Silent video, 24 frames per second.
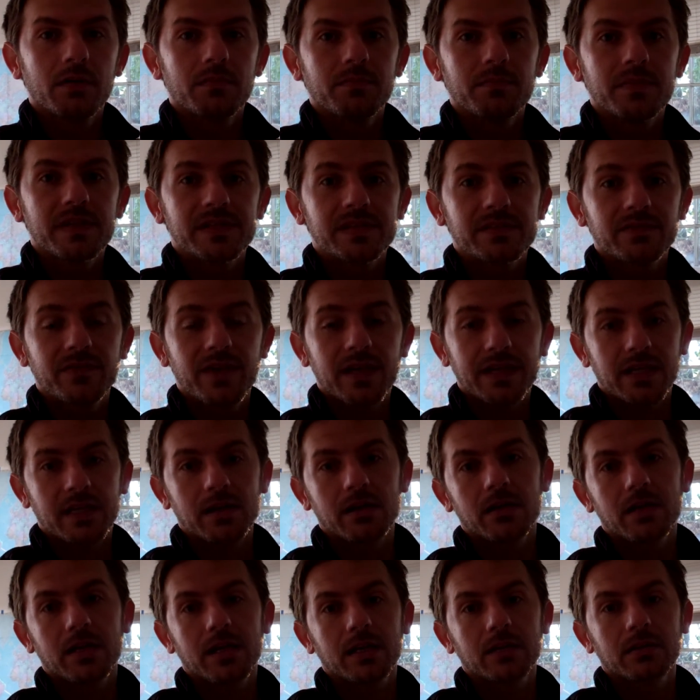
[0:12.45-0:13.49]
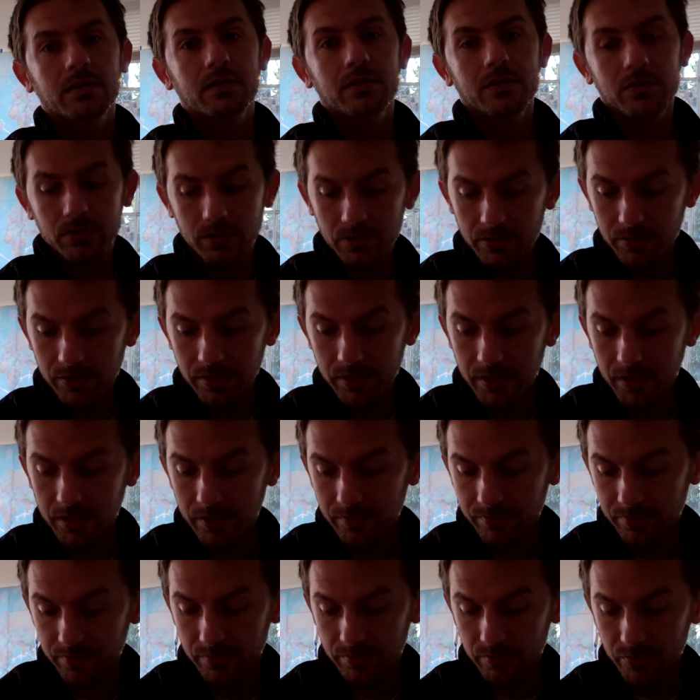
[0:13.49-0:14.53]
Miss Yvette Kerrigan,
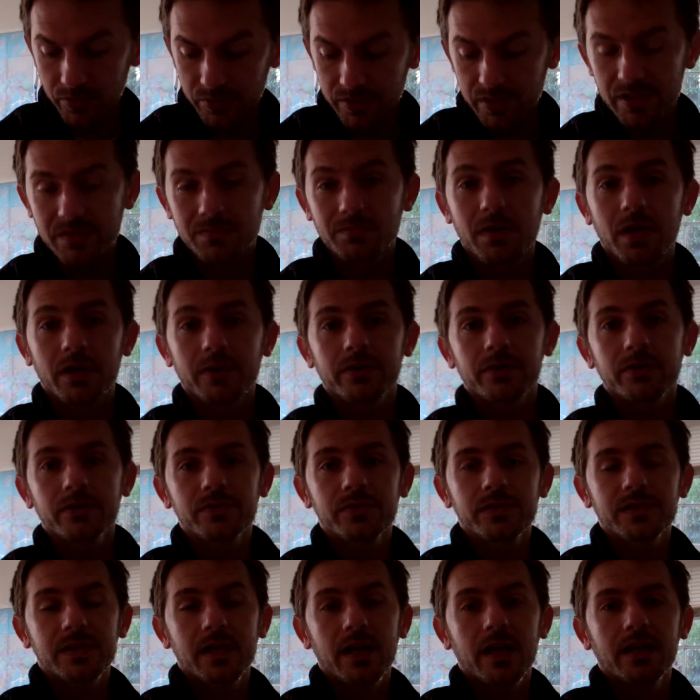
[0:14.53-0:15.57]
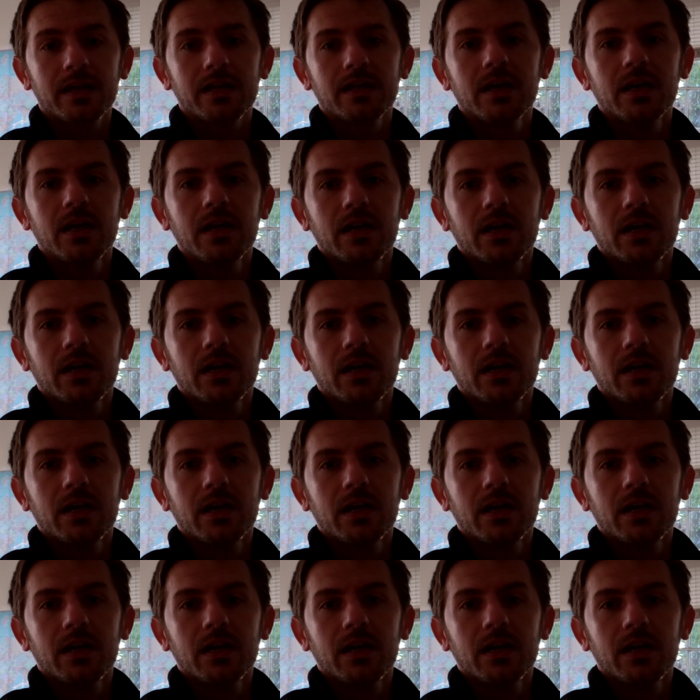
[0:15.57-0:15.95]
the Marissa's mother, who set